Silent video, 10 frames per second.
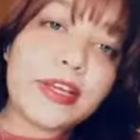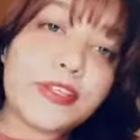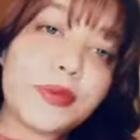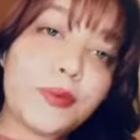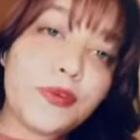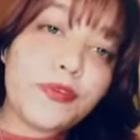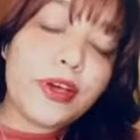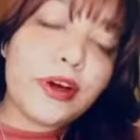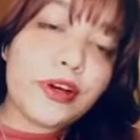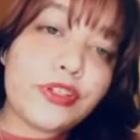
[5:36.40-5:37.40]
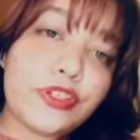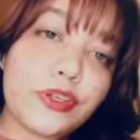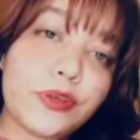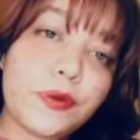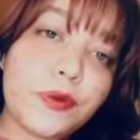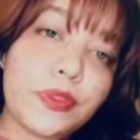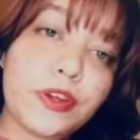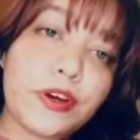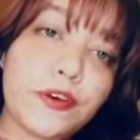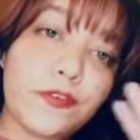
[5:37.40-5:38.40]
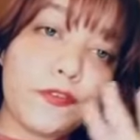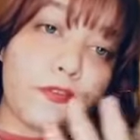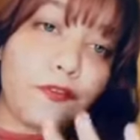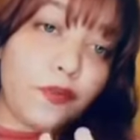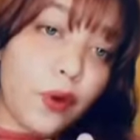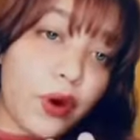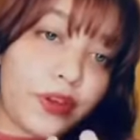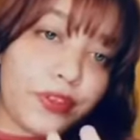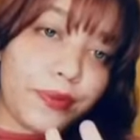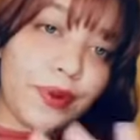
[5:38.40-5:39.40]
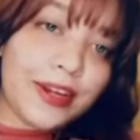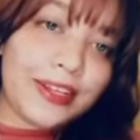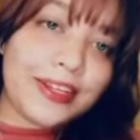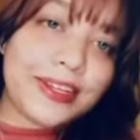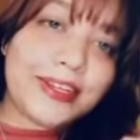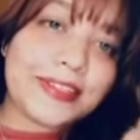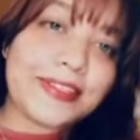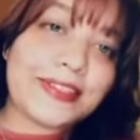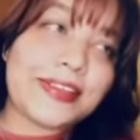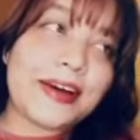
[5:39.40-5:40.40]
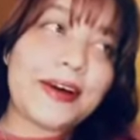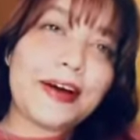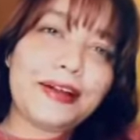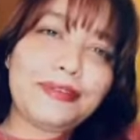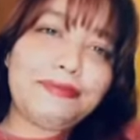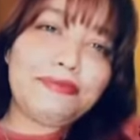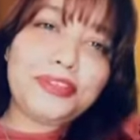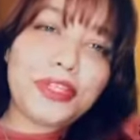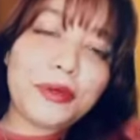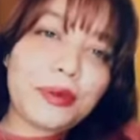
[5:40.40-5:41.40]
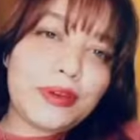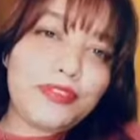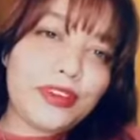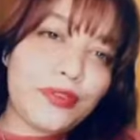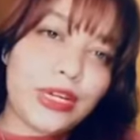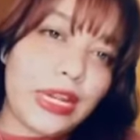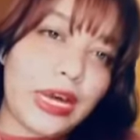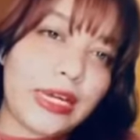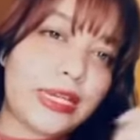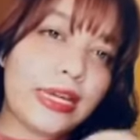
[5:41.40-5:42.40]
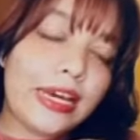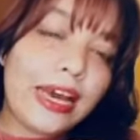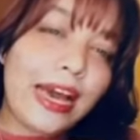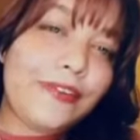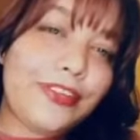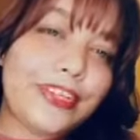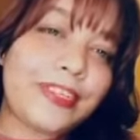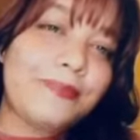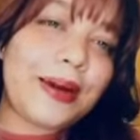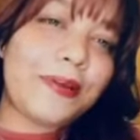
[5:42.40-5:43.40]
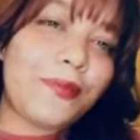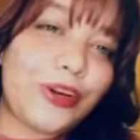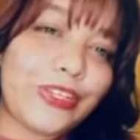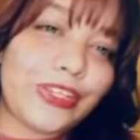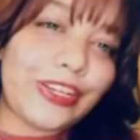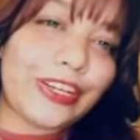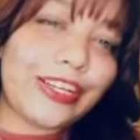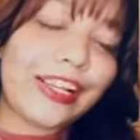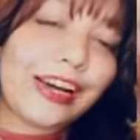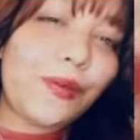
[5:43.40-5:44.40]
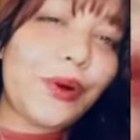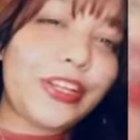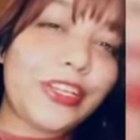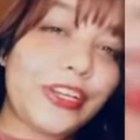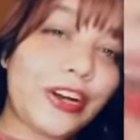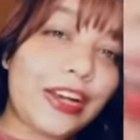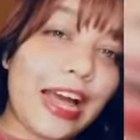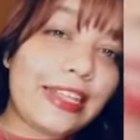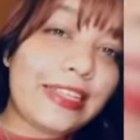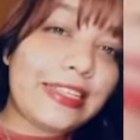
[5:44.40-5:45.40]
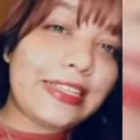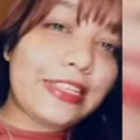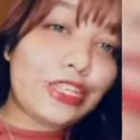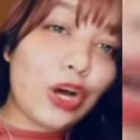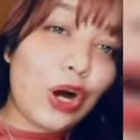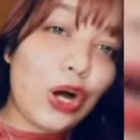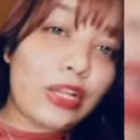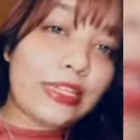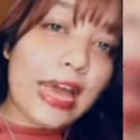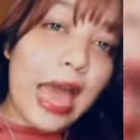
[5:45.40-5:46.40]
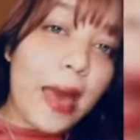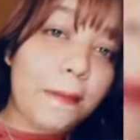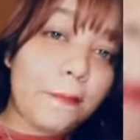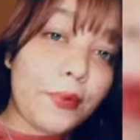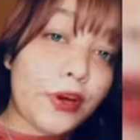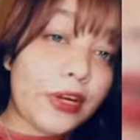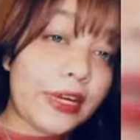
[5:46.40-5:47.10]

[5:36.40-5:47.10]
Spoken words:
so moving on to the fourth one is, you know, my favorite line, which is by Water Girl, and this is called Amber